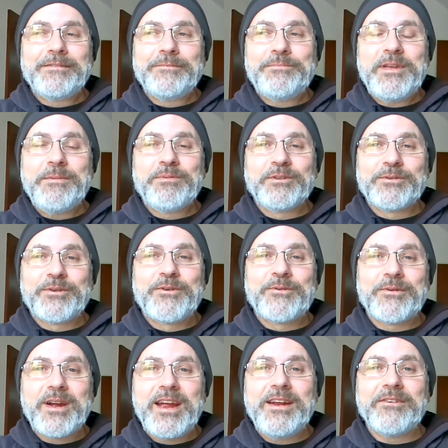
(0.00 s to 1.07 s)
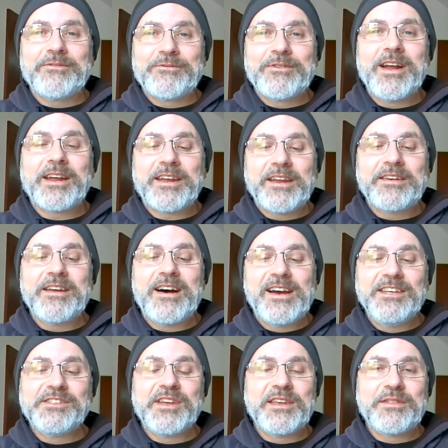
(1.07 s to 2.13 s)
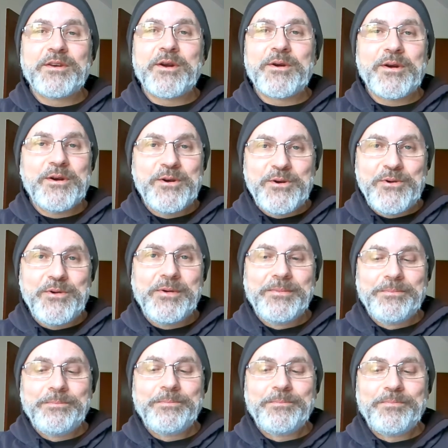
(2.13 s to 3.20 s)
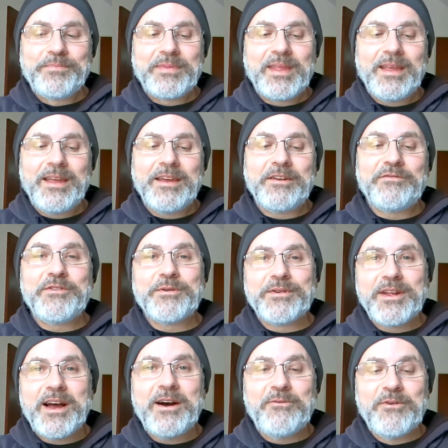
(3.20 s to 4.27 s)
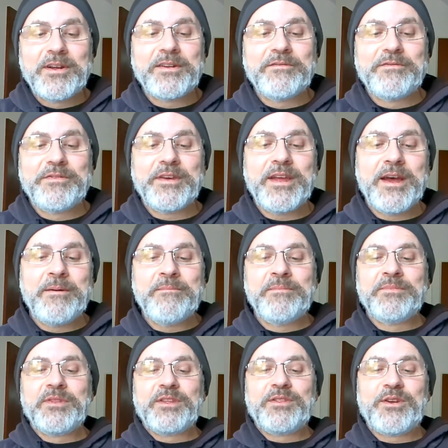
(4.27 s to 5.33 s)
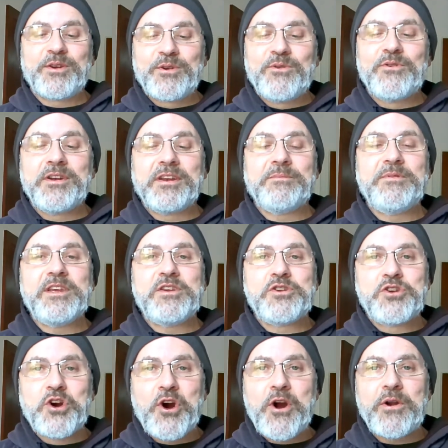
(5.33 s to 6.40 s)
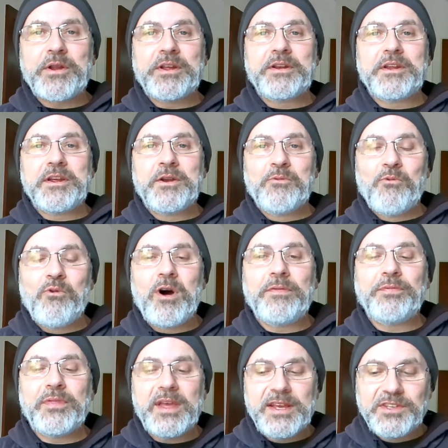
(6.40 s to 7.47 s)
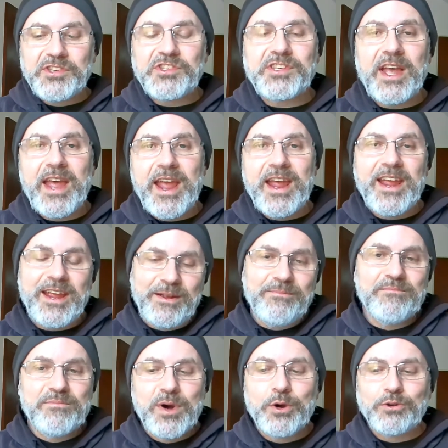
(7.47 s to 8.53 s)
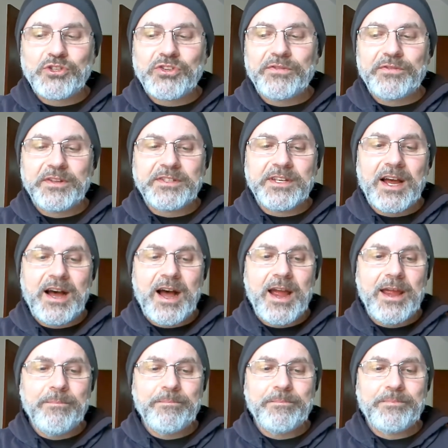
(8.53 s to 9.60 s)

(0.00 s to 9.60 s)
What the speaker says: people are great at recognizing their own. And if you're not one of them, then they're going to be guarded in what they say most of the time.